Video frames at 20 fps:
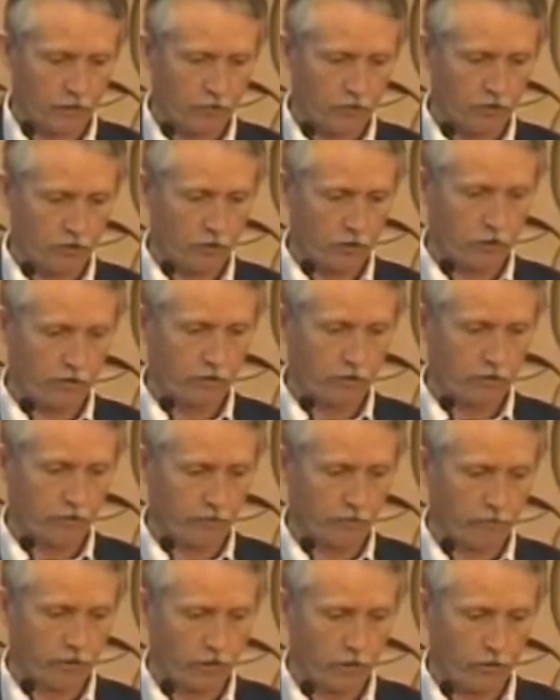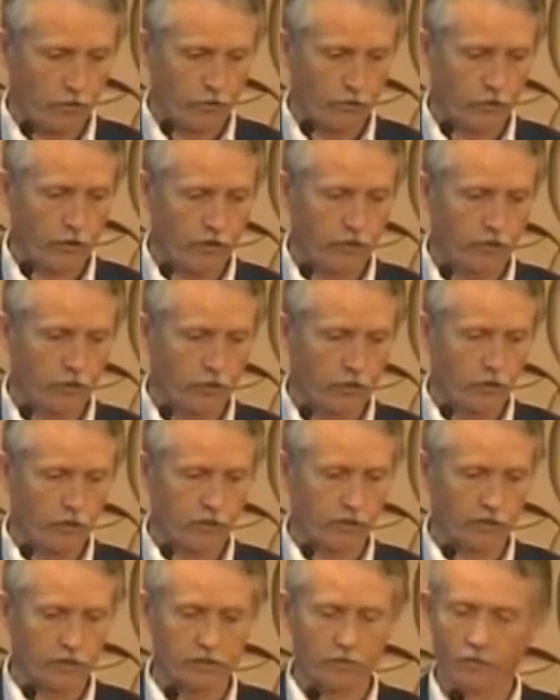230
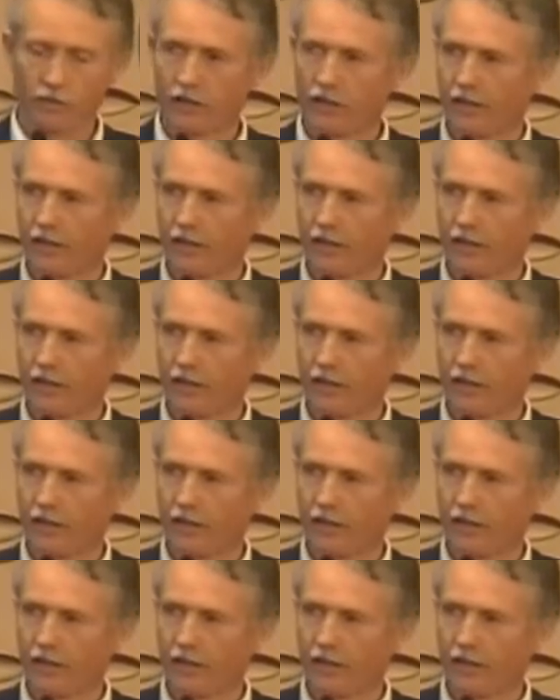degrees.